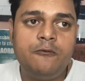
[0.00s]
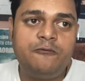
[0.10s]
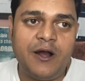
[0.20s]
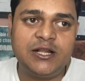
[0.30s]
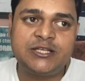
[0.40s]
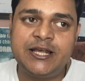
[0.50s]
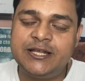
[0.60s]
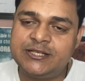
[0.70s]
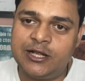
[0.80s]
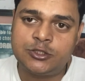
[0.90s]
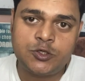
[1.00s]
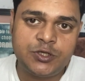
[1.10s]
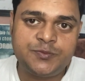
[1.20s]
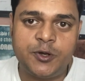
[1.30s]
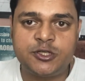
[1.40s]
File share is also
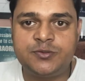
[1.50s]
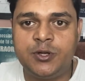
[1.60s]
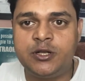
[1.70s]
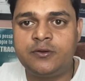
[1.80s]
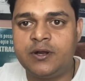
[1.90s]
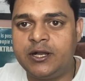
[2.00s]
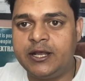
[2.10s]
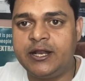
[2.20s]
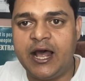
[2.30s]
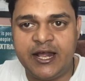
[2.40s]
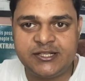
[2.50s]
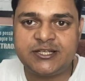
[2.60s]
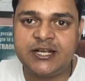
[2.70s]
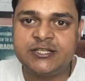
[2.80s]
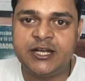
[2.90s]
responsible to contain
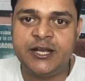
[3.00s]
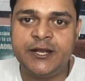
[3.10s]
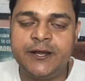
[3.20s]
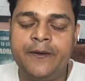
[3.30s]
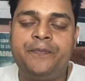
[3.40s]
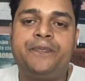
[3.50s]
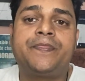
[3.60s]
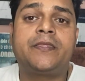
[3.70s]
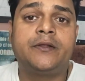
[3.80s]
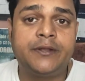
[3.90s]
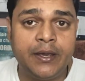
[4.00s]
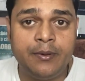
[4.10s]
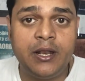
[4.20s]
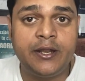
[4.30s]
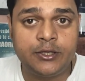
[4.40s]
unstructured data.
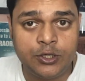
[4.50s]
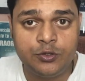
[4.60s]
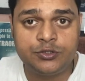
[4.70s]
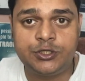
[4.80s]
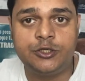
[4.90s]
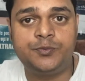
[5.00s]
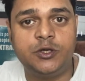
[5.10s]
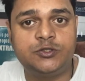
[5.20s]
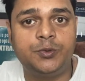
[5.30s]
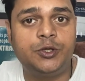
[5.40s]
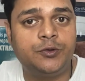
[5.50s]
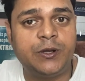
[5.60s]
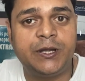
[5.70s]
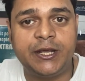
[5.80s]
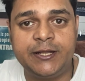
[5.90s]
Table and queues responsible to
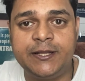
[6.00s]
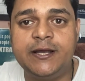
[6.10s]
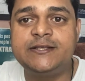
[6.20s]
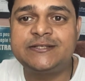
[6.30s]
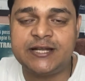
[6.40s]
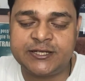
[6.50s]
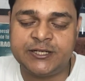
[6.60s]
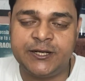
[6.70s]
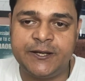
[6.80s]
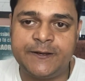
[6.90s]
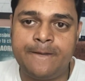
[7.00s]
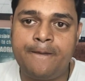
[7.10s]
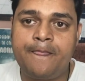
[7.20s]
contain the structured data.